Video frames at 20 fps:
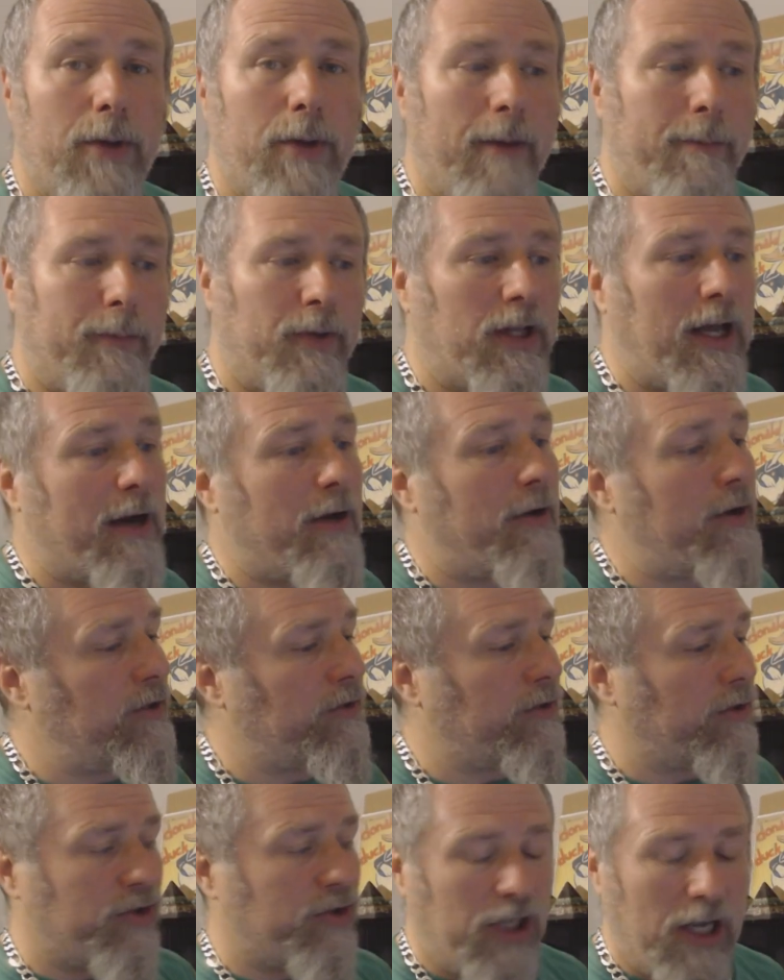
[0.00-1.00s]
popularity,
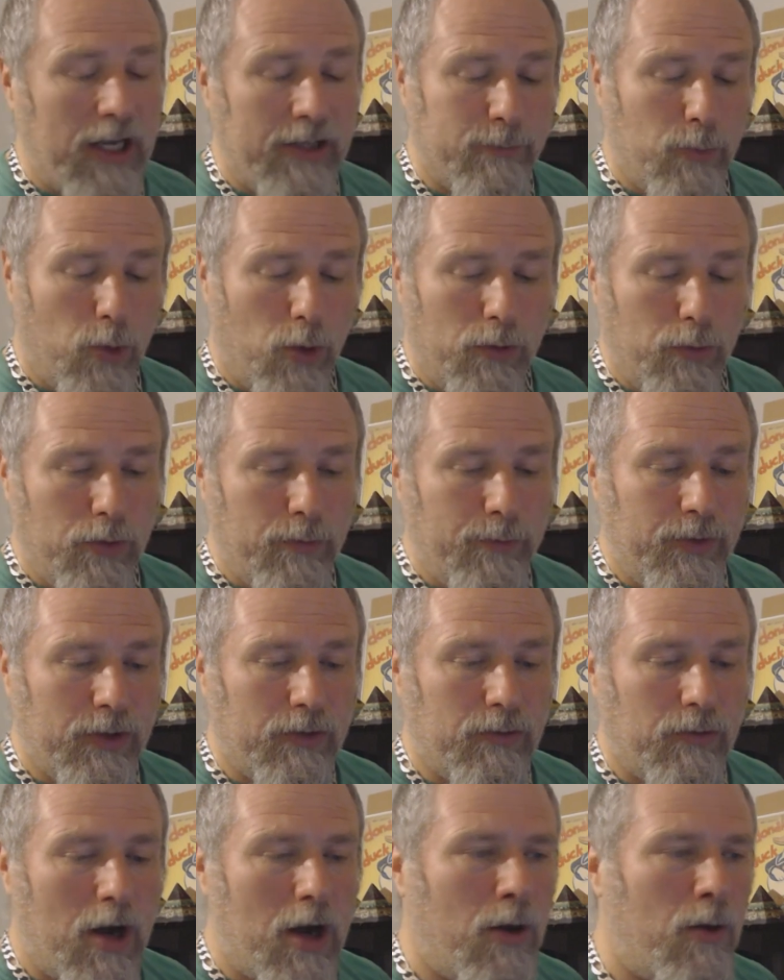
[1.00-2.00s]
so she has more room to
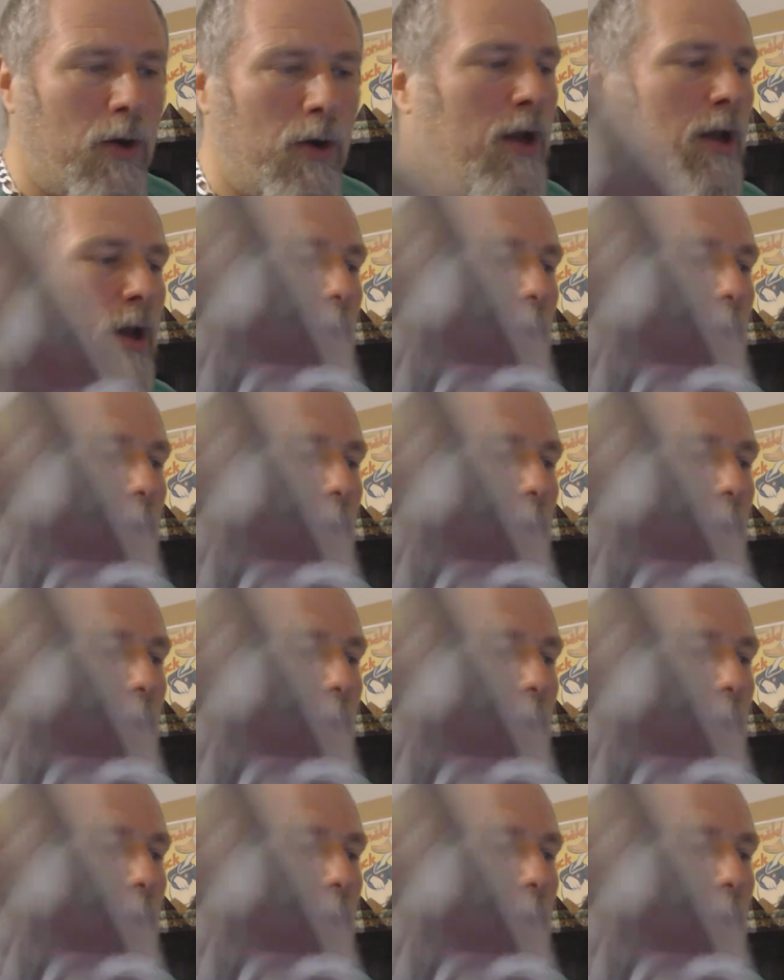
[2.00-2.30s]
grow.